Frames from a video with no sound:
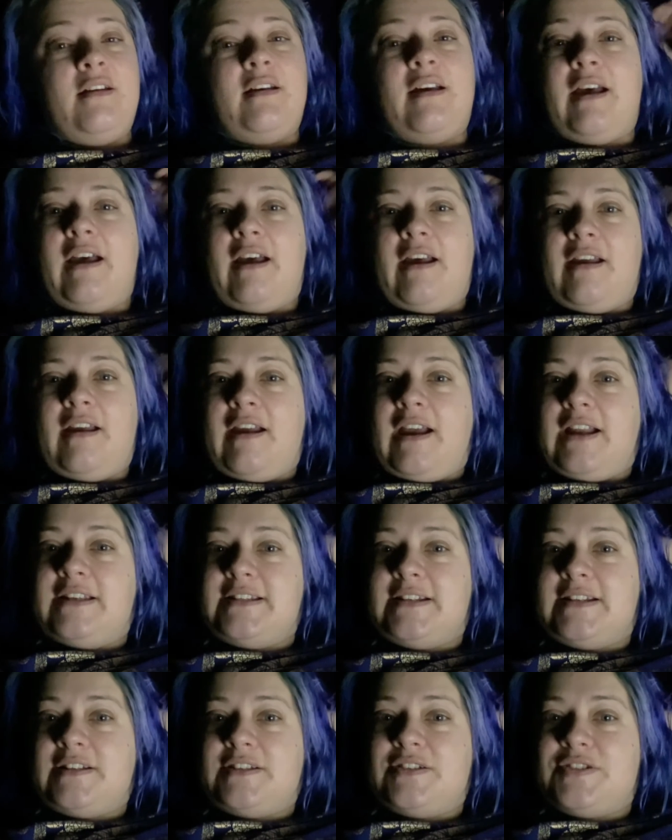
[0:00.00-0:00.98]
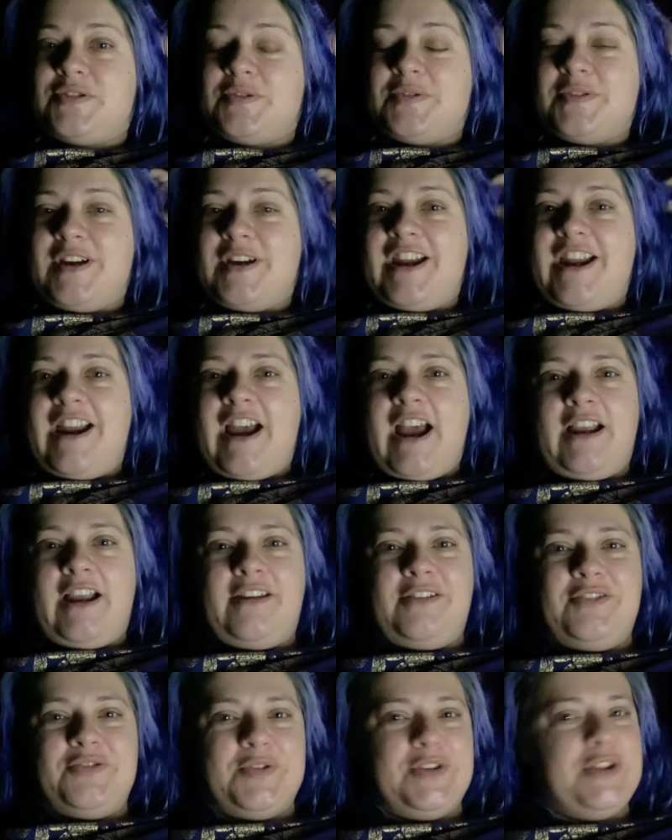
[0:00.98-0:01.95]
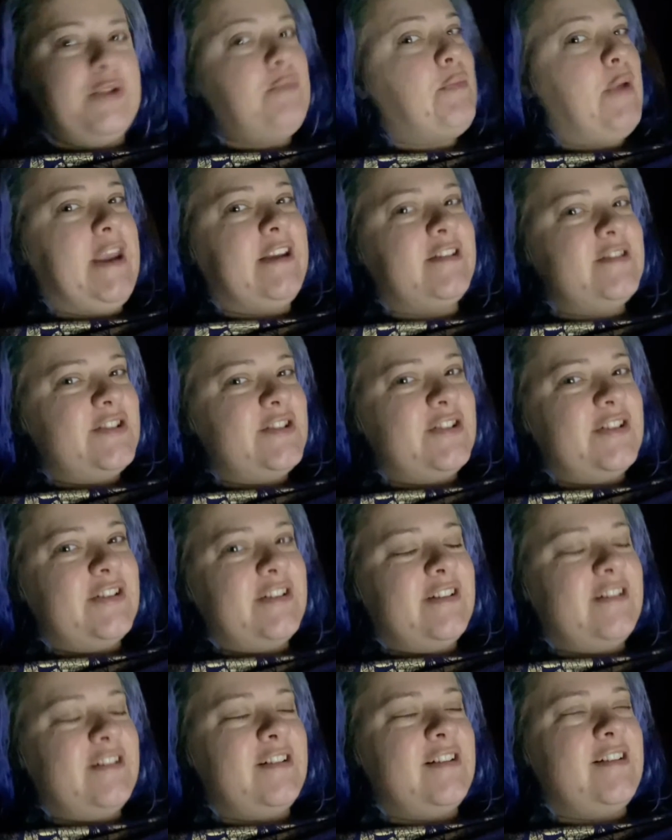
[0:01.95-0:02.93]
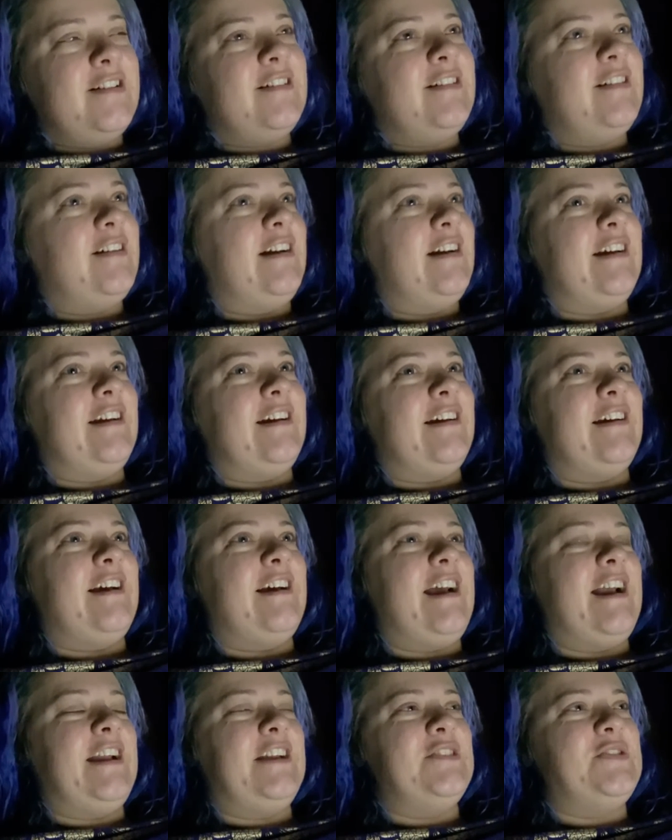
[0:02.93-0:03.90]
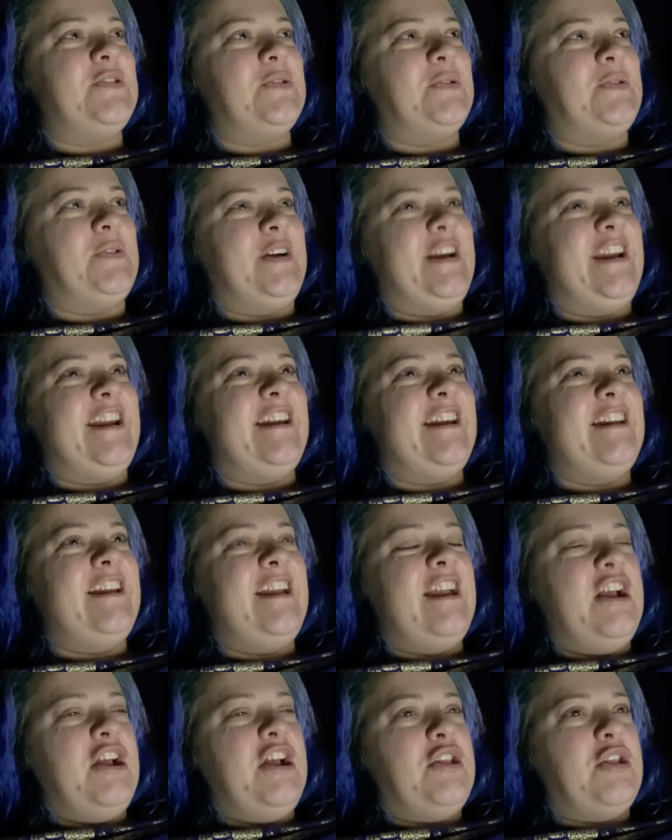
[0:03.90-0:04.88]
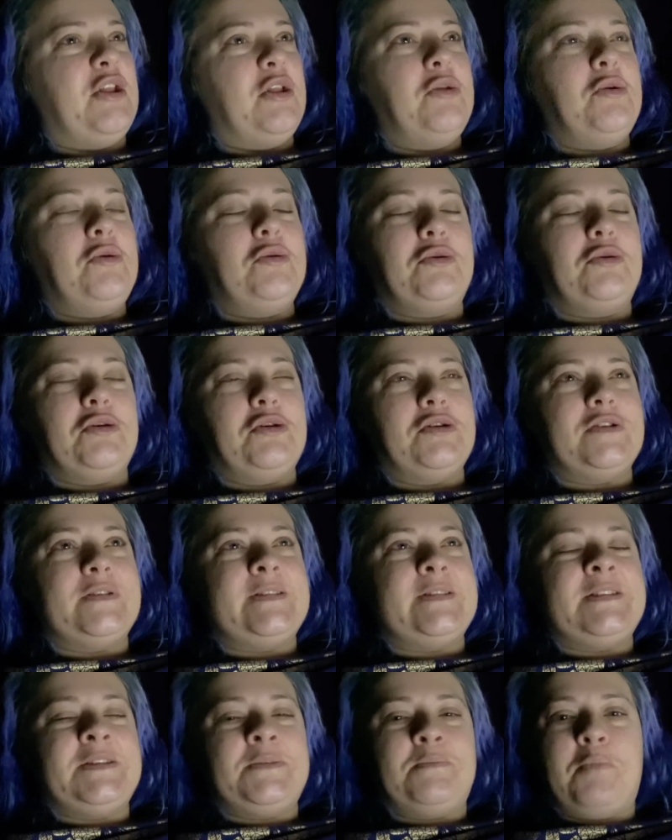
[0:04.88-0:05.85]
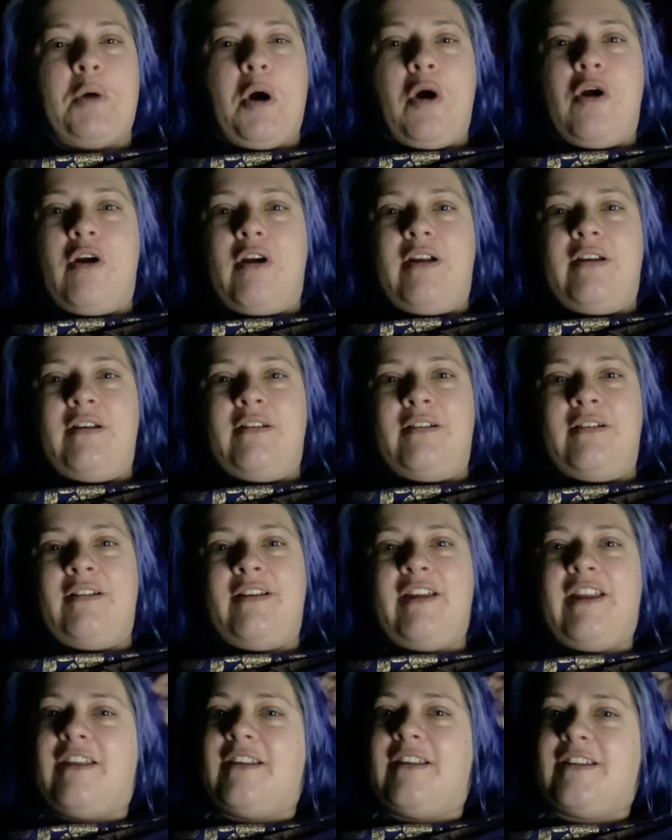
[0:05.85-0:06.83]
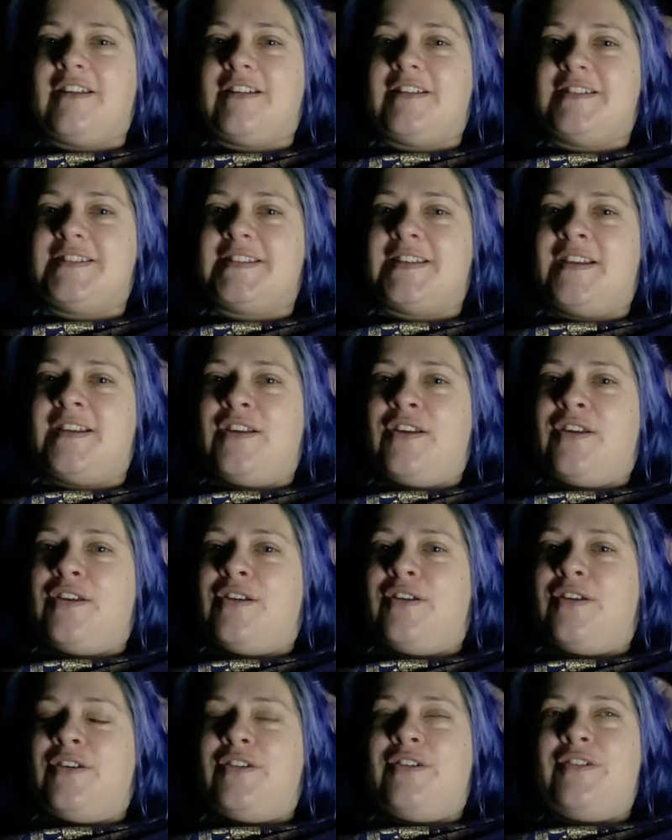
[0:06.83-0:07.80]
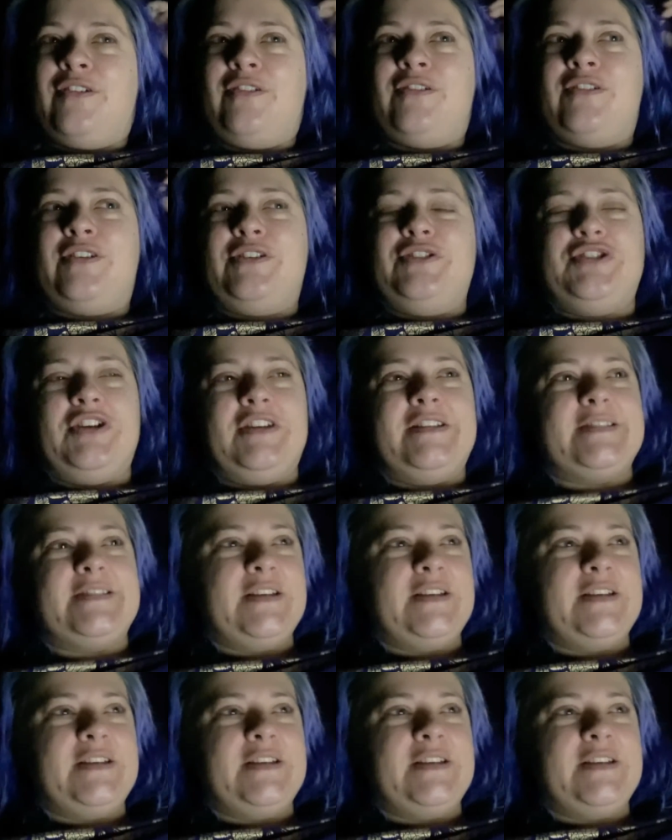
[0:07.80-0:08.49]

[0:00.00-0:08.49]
I enjoyed the banter. I enjoy the little girl's spunk, and she's